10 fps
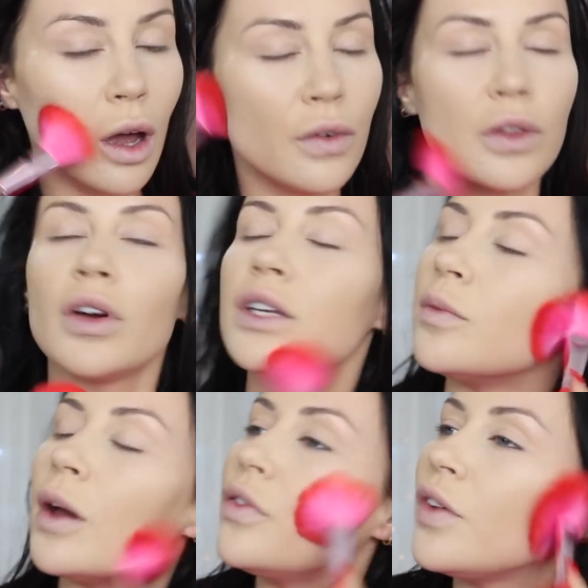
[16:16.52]
over the
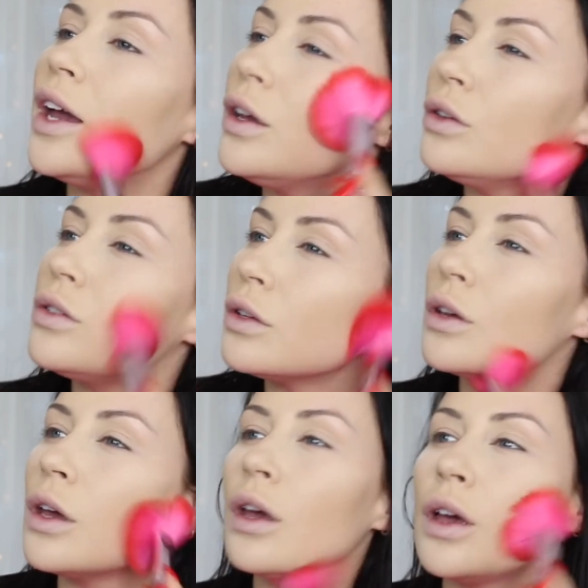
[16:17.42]
rest of my face.
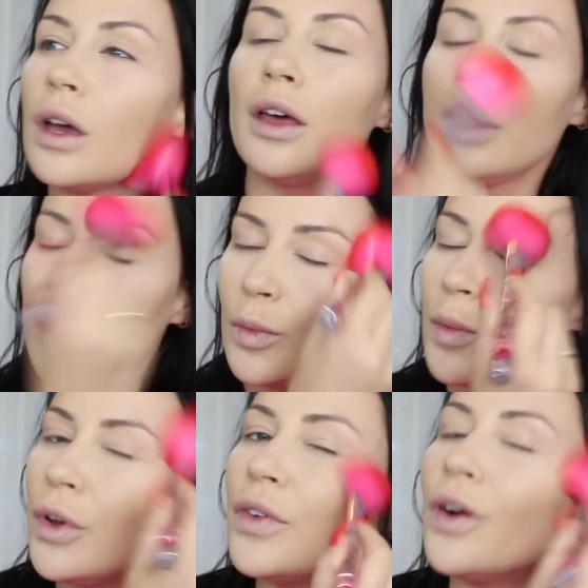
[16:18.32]
And then
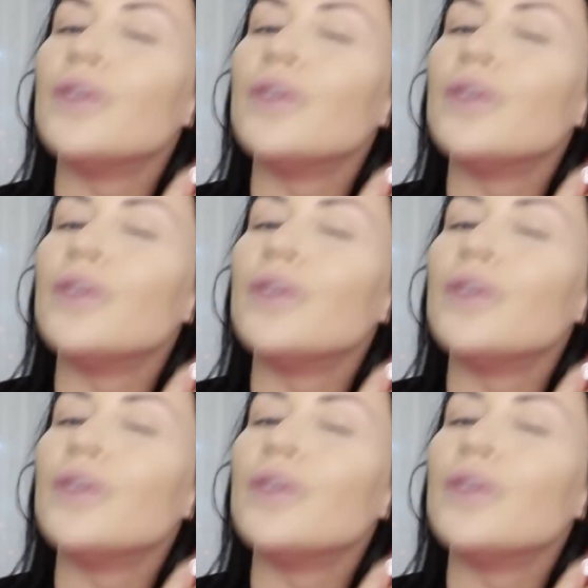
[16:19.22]
we'll move